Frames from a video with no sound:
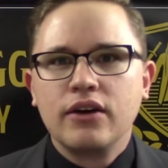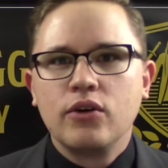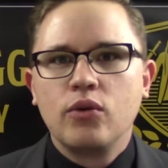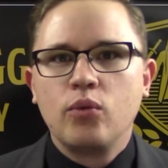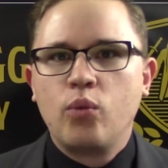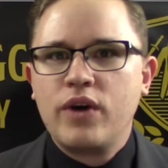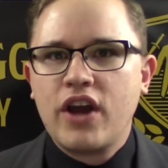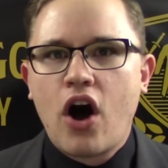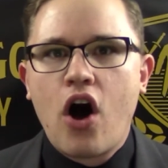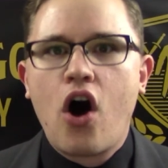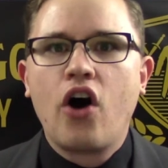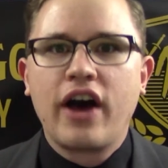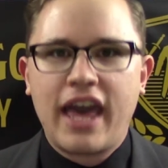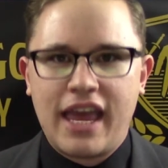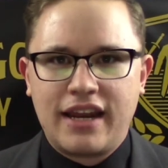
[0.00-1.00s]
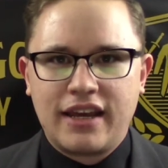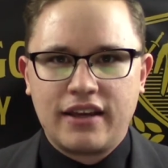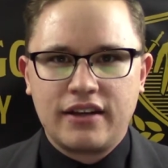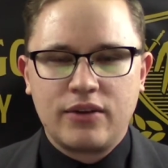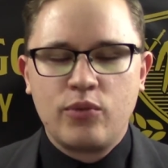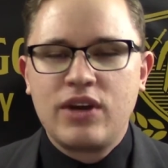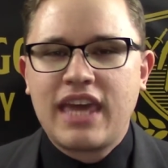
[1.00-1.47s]
We all hate it.
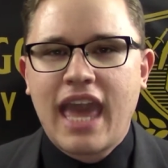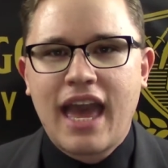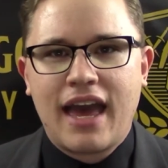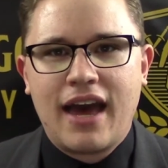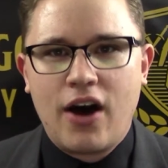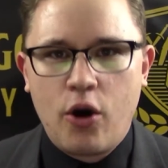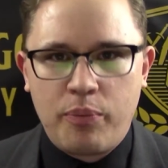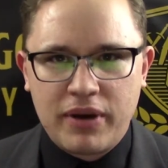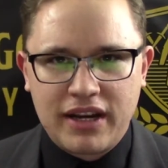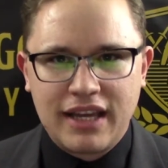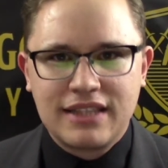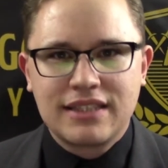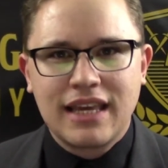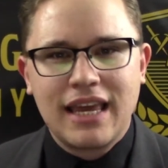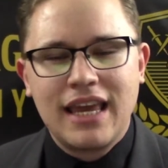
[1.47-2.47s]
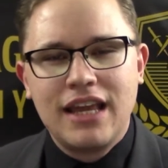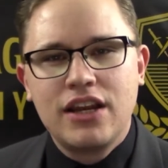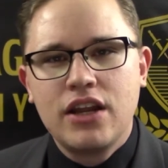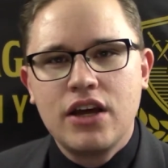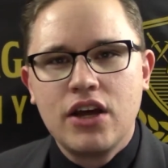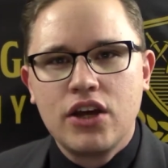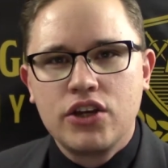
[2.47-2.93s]
We can't help it. It's
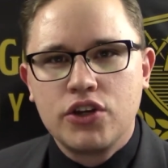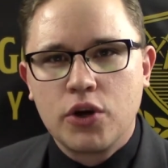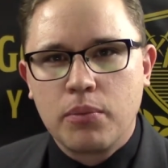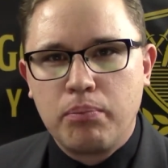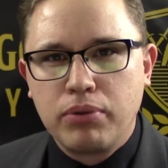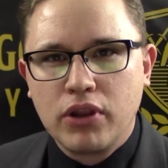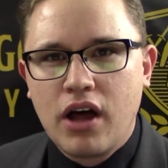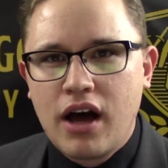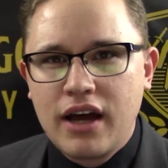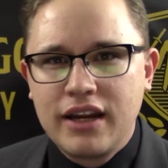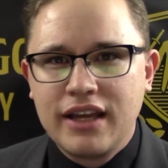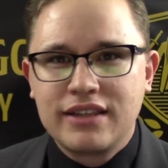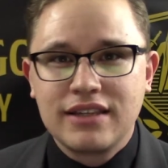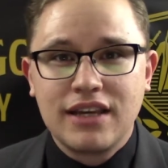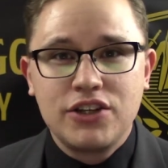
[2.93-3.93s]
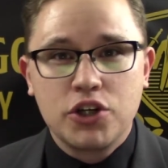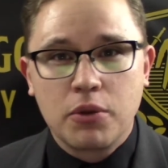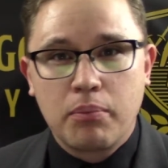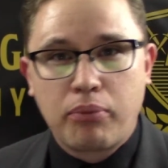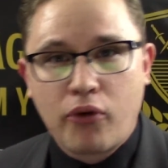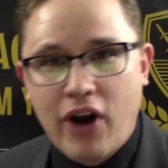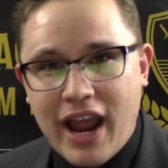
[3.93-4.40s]
in your blood, it's in your
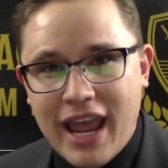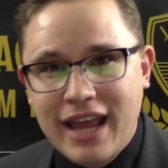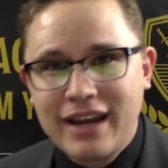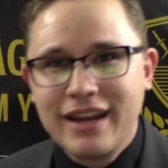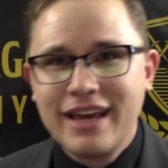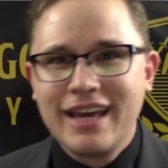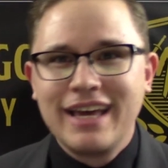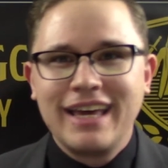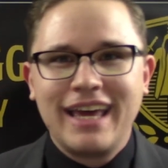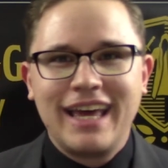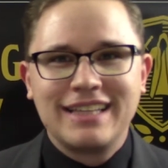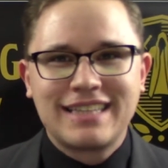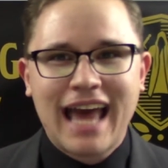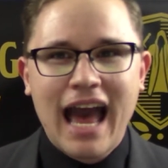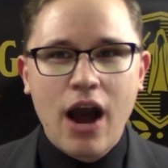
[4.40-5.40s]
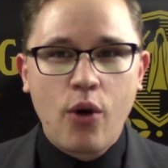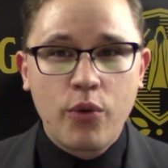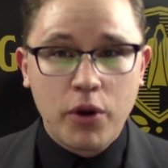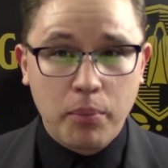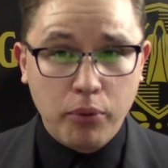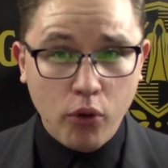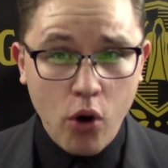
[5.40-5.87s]
brain, it's how
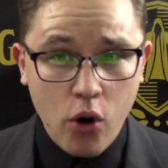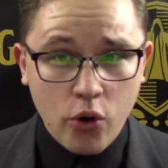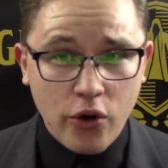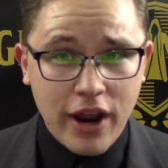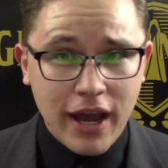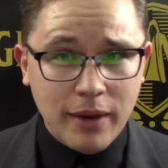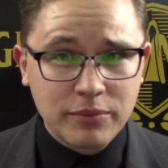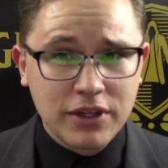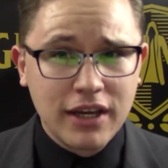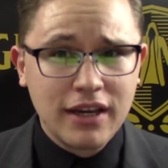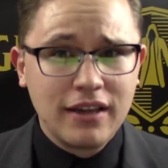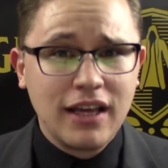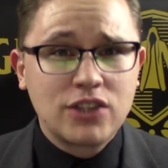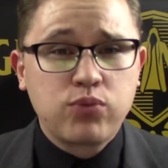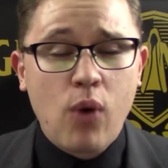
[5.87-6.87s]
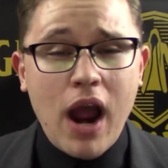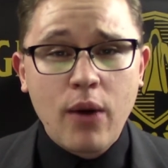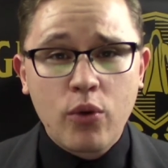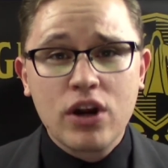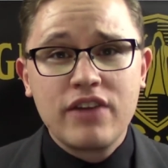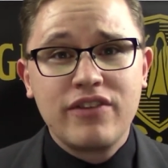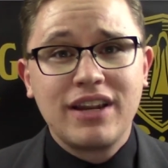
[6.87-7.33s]
we're programmed. That's why
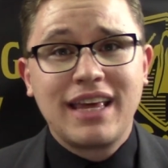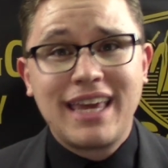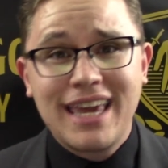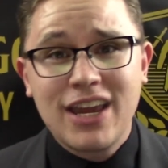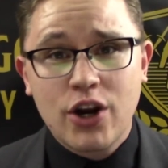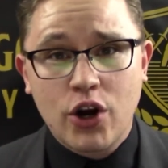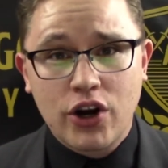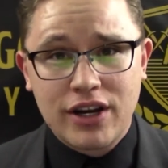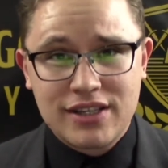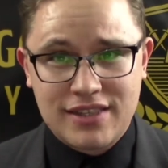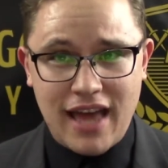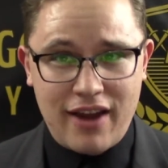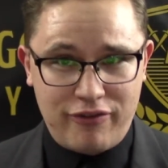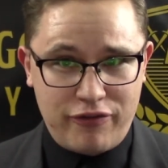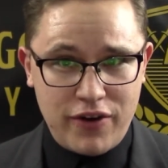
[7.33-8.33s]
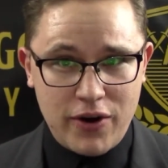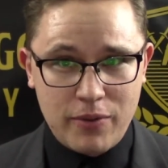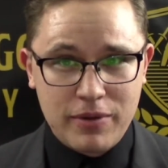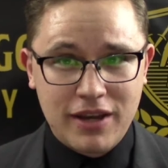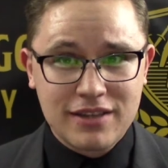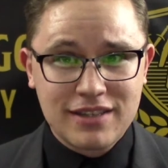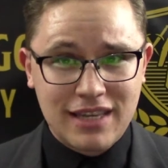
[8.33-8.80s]
we're even here, is that fear,
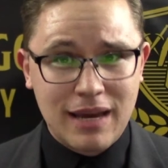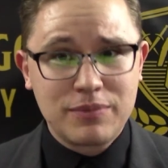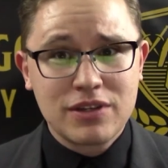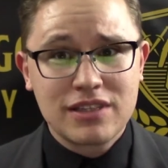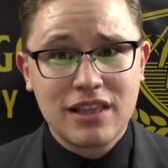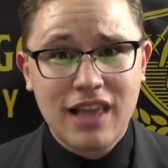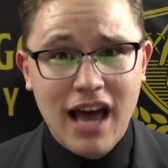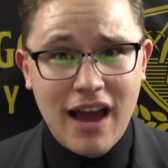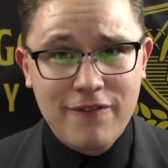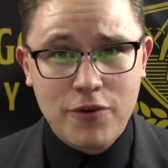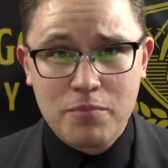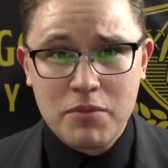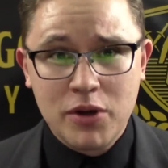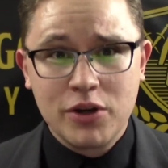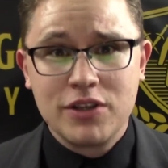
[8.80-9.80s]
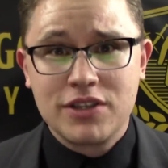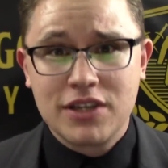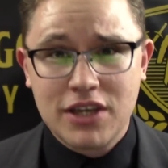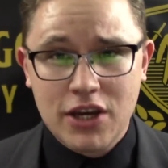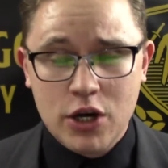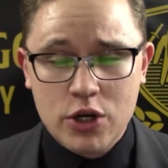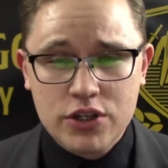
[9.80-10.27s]
because it kept us alive for millions of
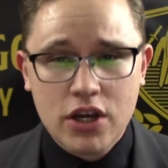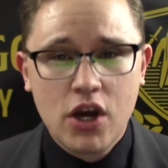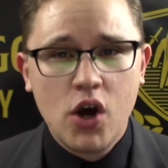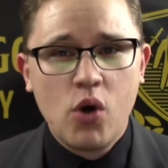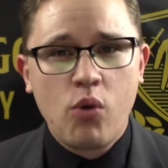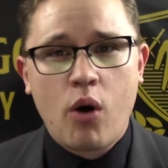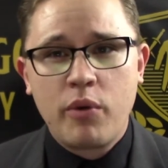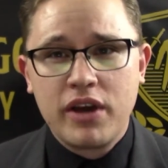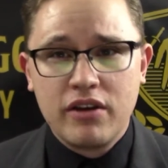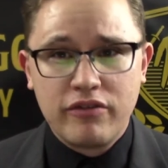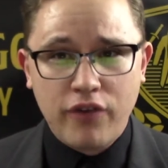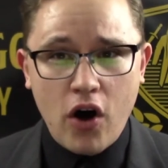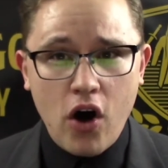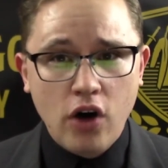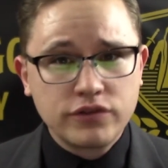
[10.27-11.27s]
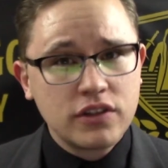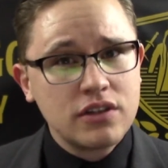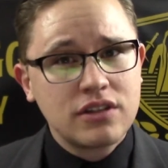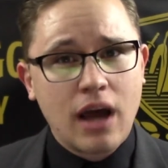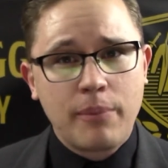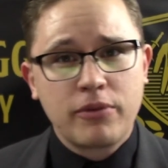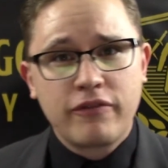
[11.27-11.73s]
years while we evolved to the
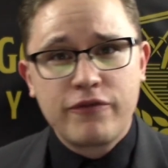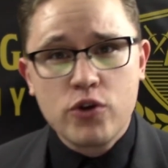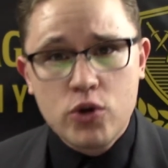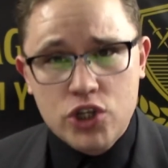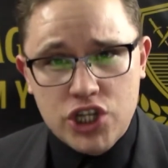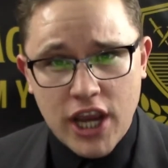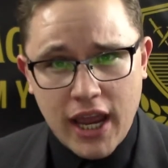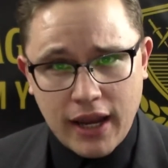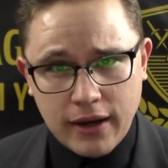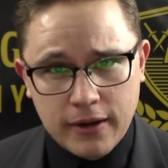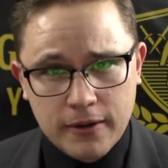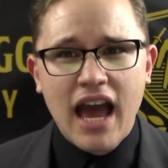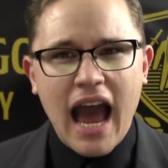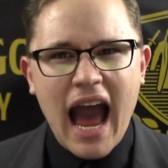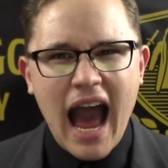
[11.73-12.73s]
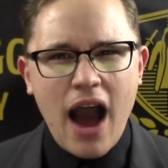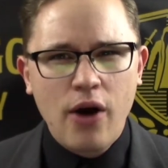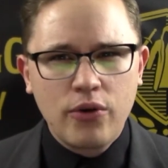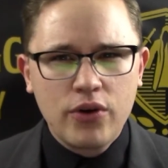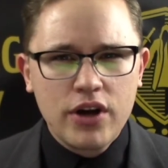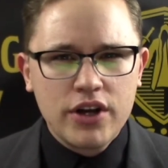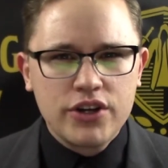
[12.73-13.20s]
top of the food chain.
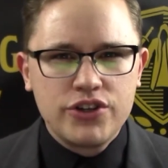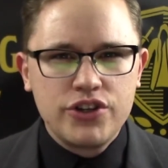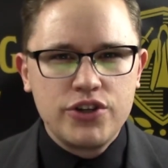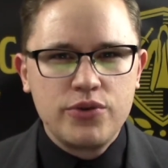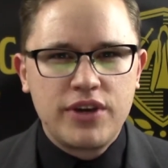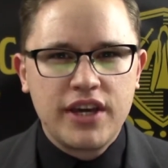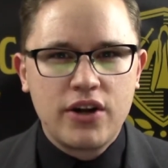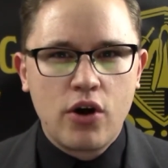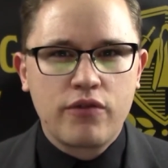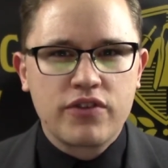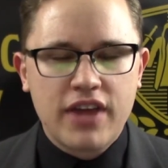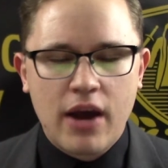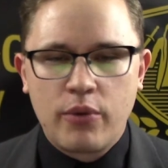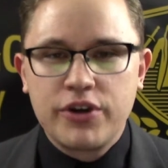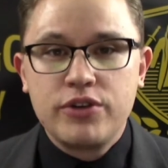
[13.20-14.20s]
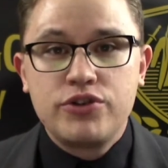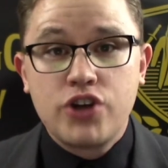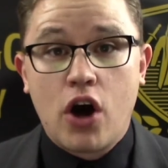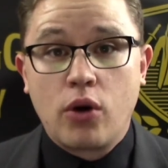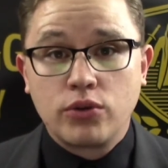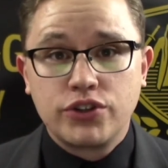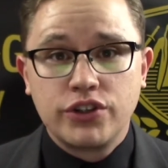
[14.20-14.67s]
How do you get over that? Well, you
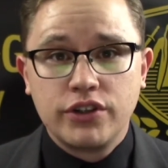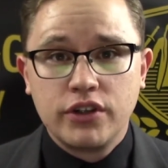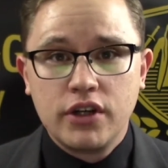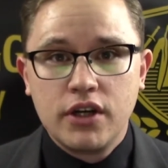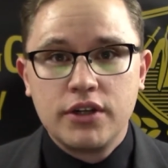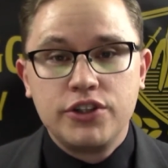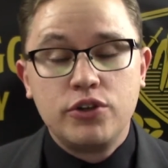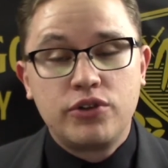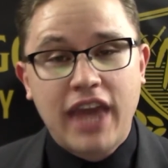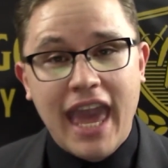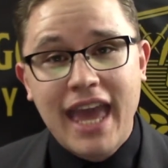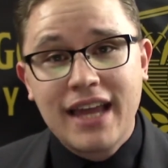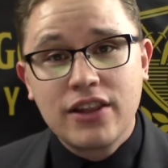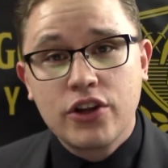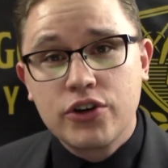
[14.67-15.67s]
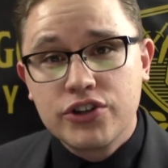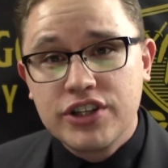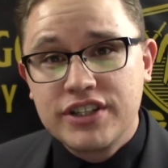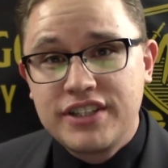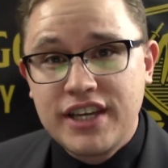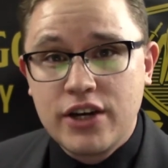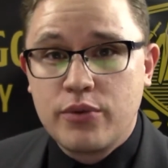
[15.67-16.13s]
don't. You can learn to
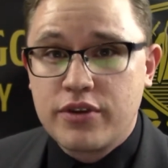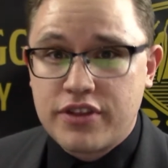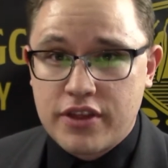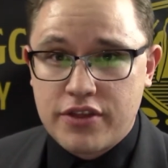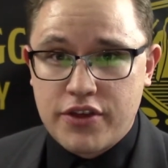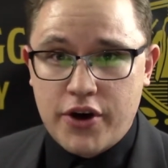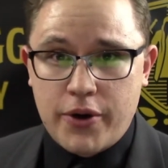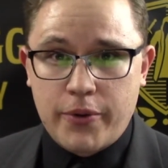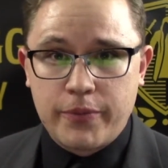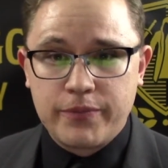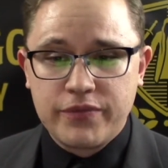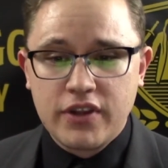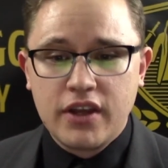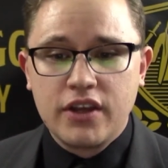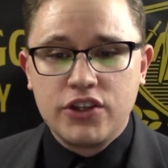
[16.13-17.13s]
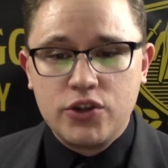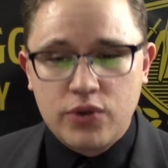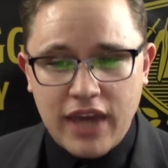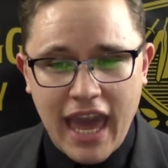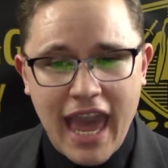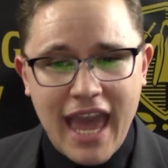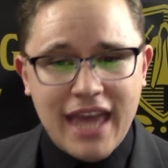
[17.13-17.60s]
deal with it, though. You
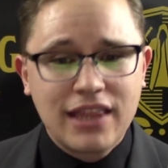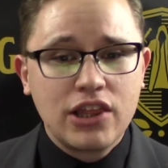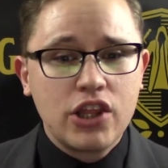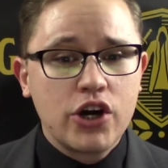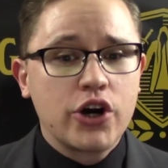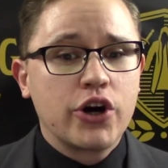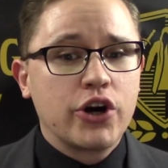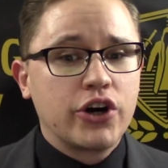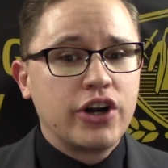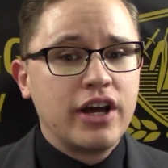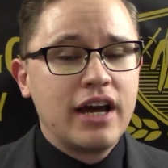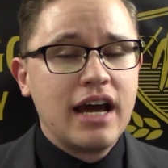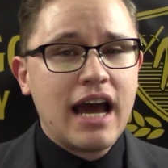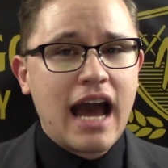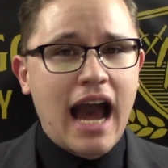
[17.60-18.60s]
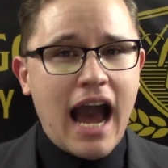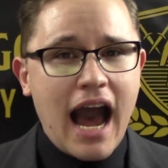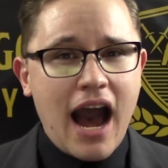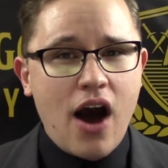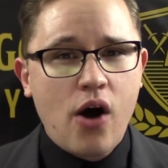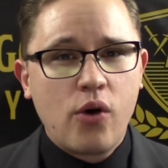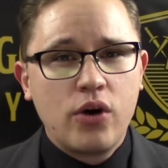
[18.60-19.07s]
can learn
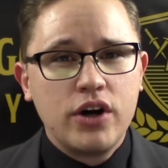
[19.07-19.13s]
how